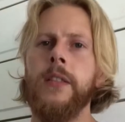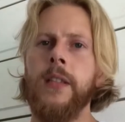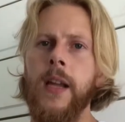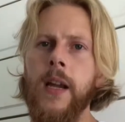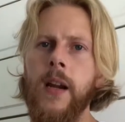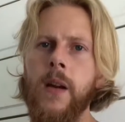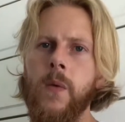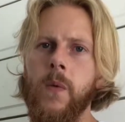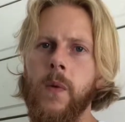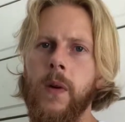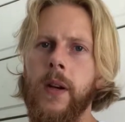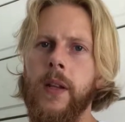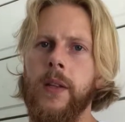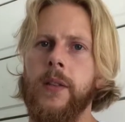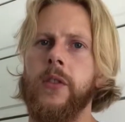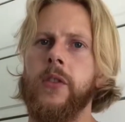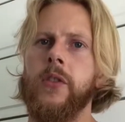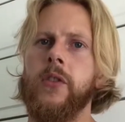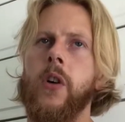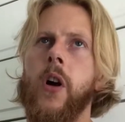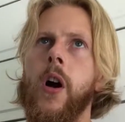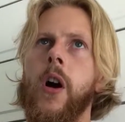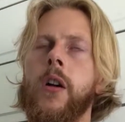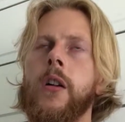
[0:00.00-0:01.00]
kind of wanted to
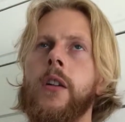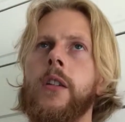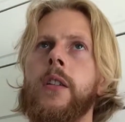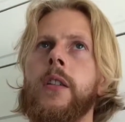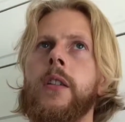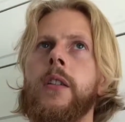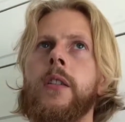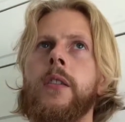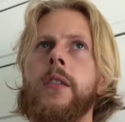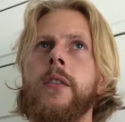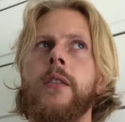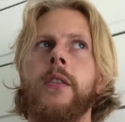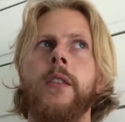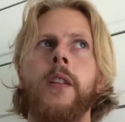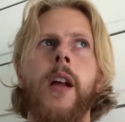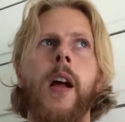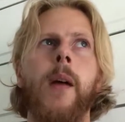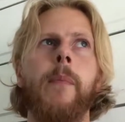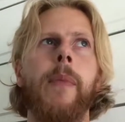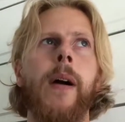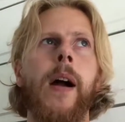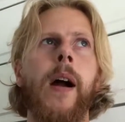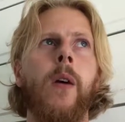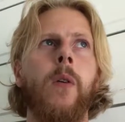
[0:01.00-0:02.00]
talk
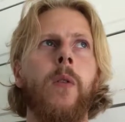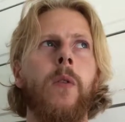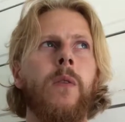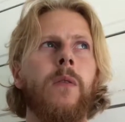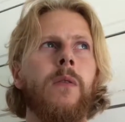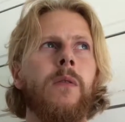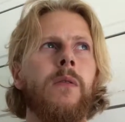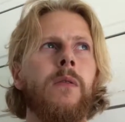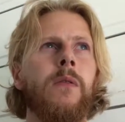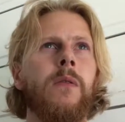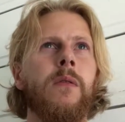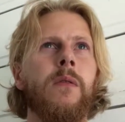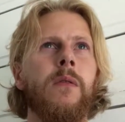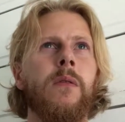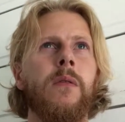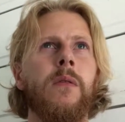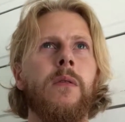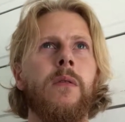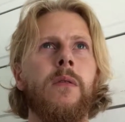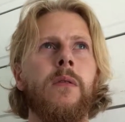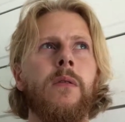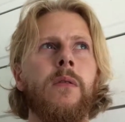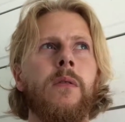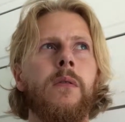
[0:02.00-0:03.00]
about
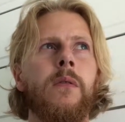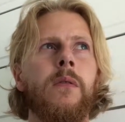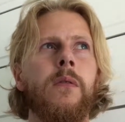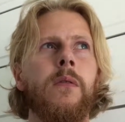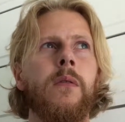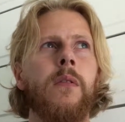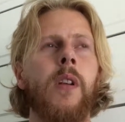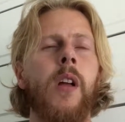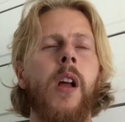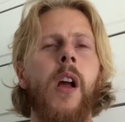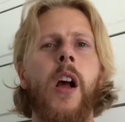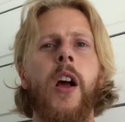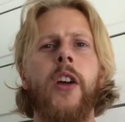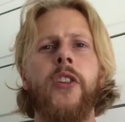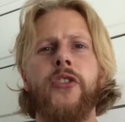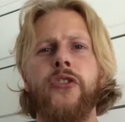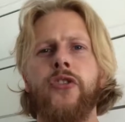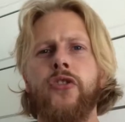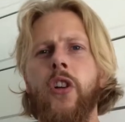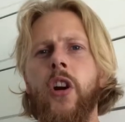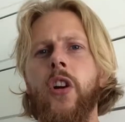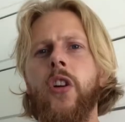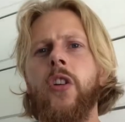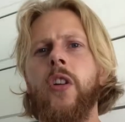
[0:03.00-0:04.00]
a
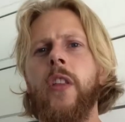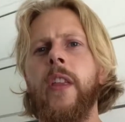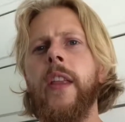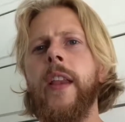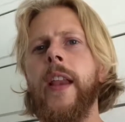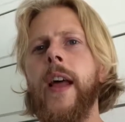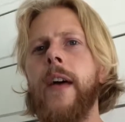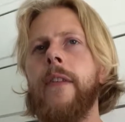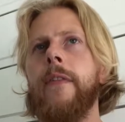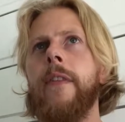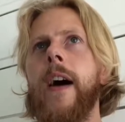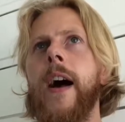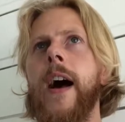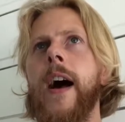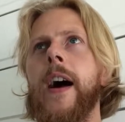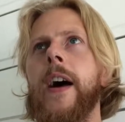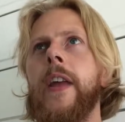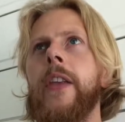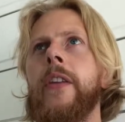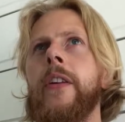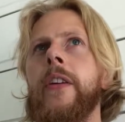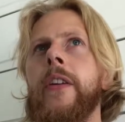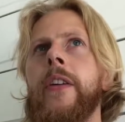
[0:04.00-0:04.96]
struggle that I've had,